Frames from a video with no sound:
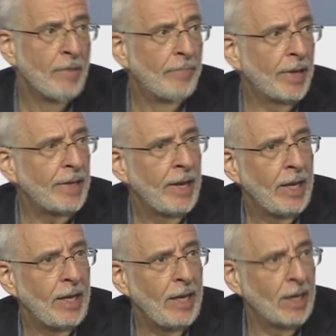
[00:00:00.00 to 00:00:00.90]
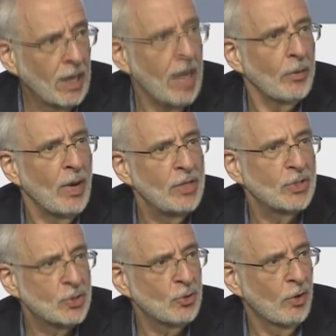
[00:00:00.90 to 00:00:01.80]
But in a lot of ways,
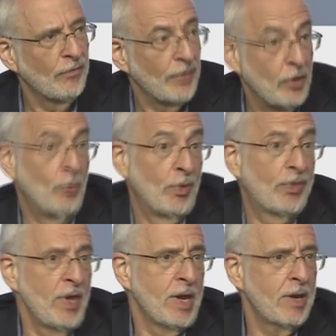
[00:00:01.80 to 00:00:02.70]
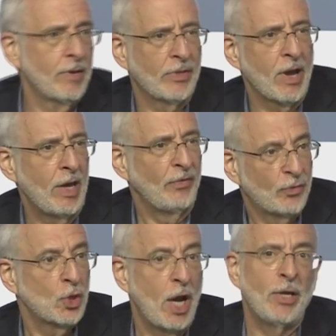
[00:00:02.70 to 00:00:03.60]
it's sort of, you would think, the kind of
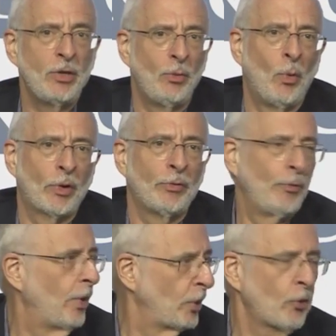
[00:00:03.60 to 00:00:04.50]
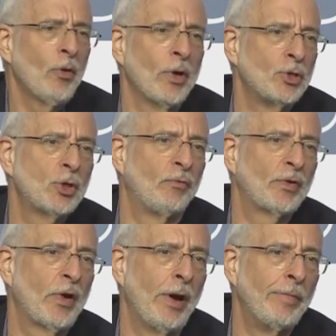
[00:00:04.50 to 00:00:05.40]
China you want to encourage over
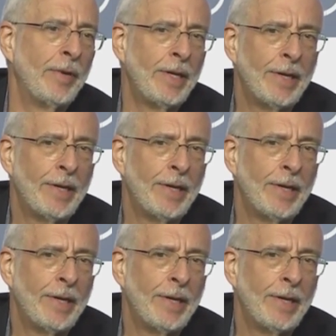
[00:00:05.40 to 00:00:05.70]
time.